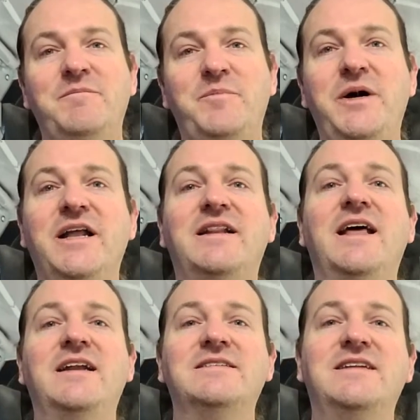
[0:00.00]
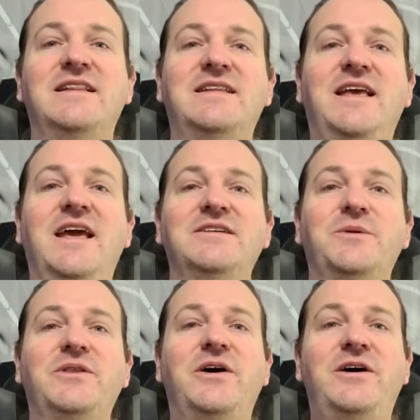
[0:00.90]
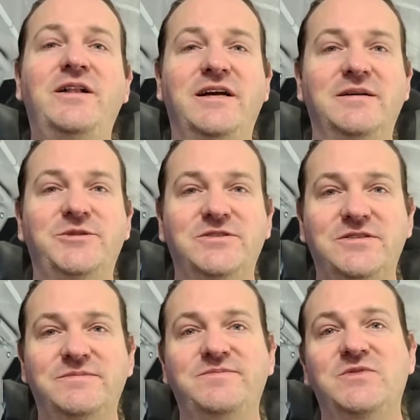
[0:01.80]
But that is not the case with all animals.